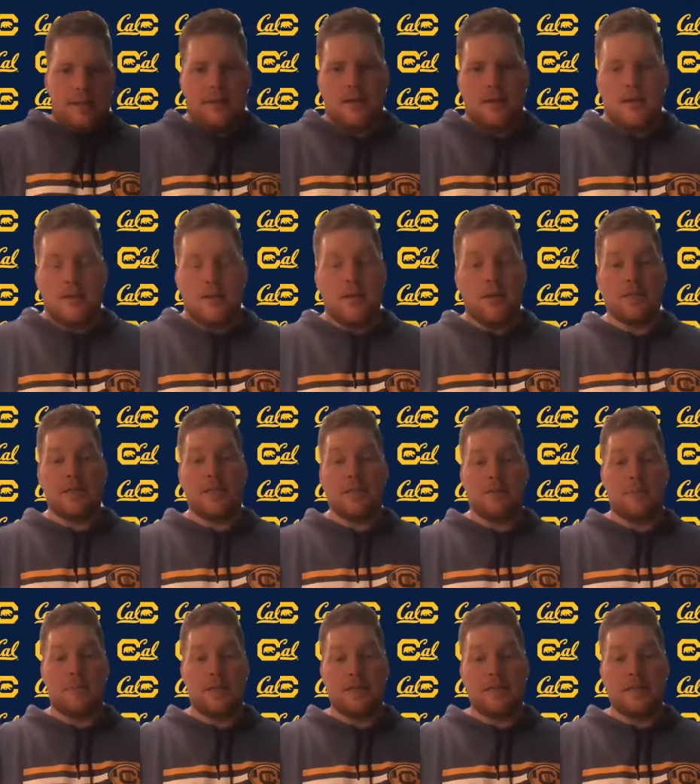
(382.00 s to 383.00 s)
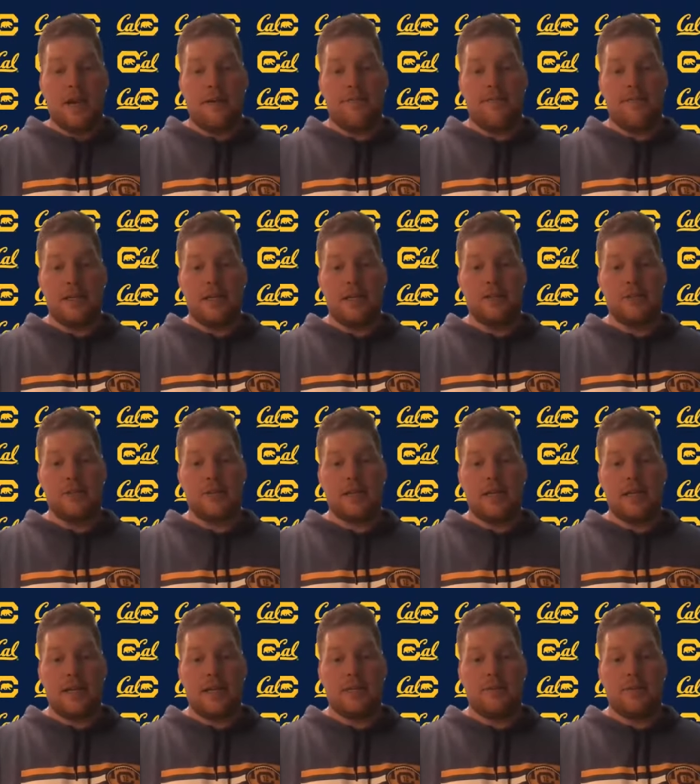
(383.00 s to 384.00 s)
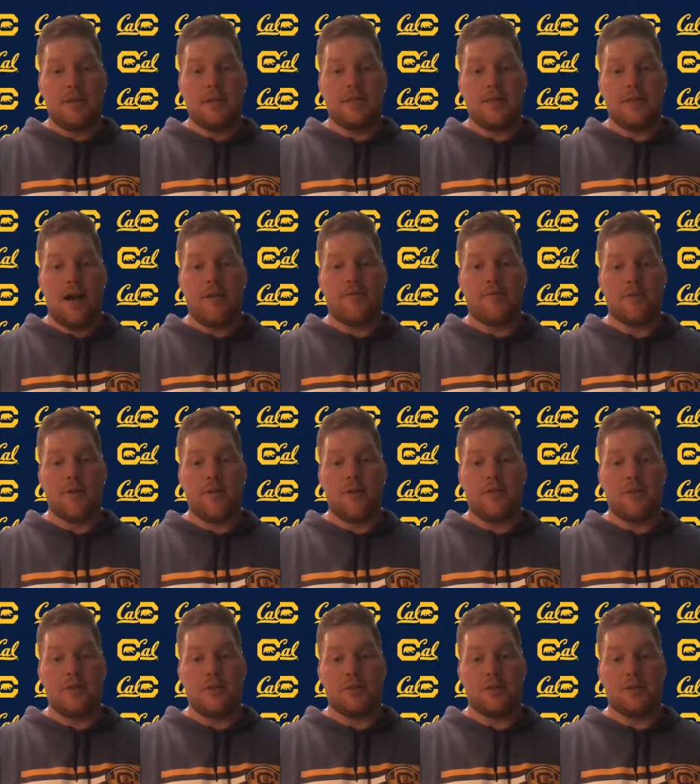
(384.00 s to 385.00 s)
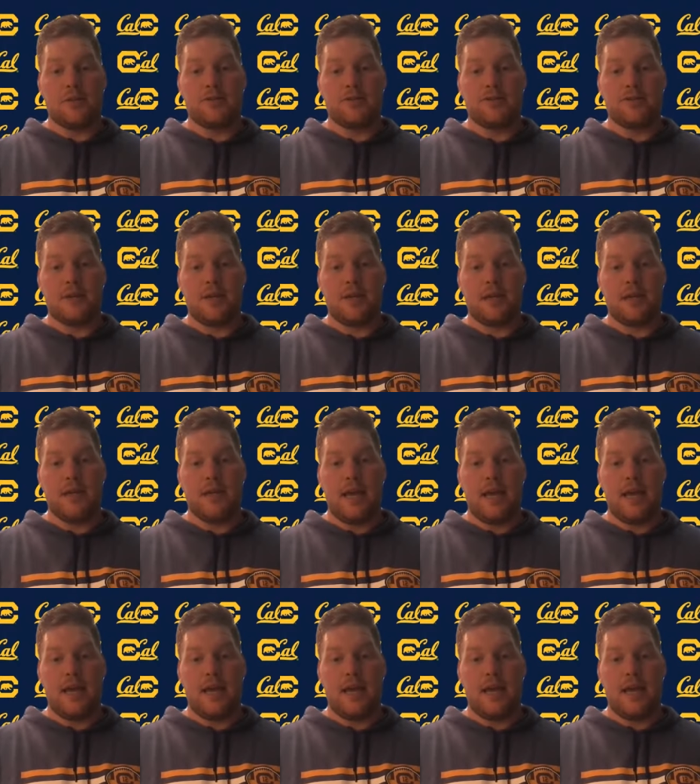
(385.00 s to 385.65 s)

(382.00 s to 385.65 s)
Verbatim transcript: You know, this has been a tough injury and it's been a tough road of injuries for me.